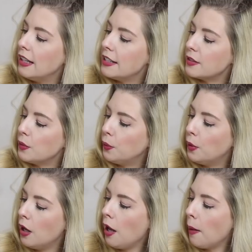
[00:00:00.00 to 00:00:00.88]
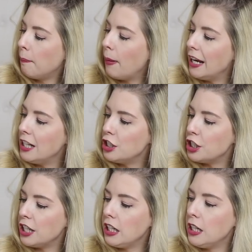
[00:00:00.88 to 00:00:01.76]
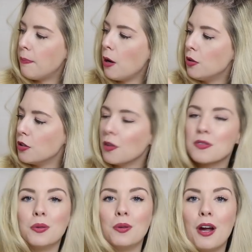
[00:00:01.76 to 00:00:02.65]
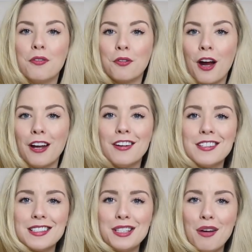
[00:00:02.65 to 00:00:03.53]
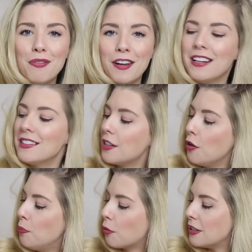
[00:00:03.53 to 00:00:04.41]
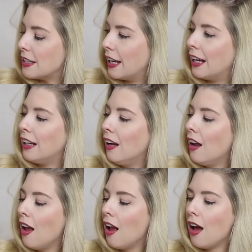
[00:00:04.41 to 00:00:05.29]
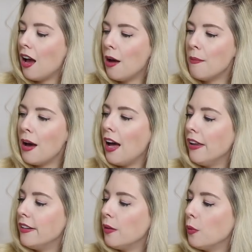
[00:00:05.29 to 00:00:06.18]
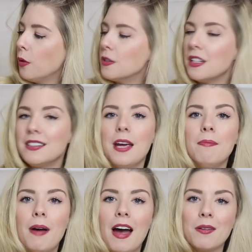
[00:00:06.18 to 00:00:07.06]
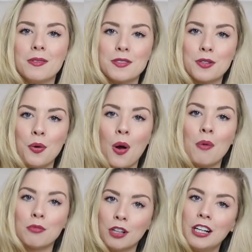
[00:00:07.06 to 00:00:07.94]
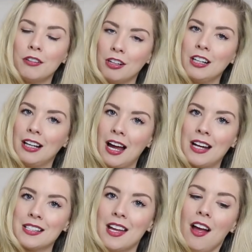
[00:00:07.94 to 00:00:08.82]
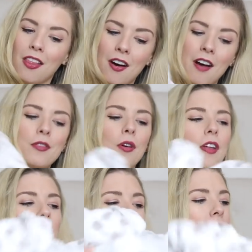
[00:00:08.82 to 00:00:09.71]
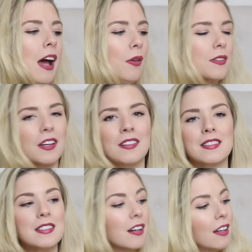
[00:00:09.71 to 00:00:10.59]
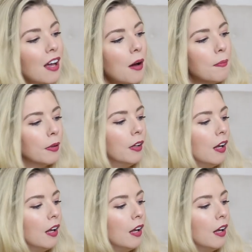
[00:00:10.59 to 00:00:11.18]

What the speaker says: little beigey polka dots all over it, and I just love it. It's so pretty. And it was £10, so I'm really, really glad that I've got that now, so I can snuggle up.